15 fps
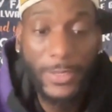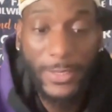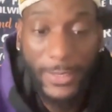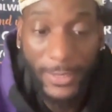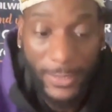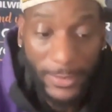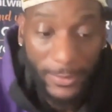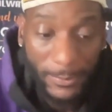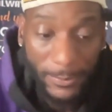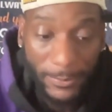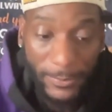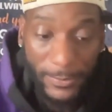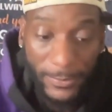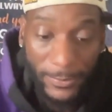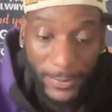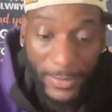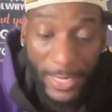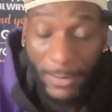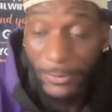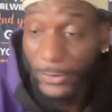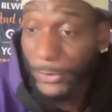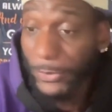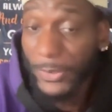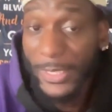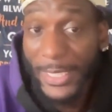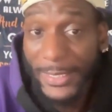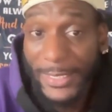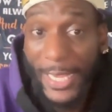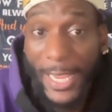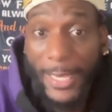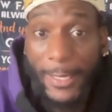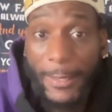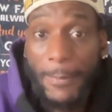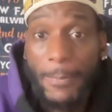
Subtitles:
And that was through TikTok.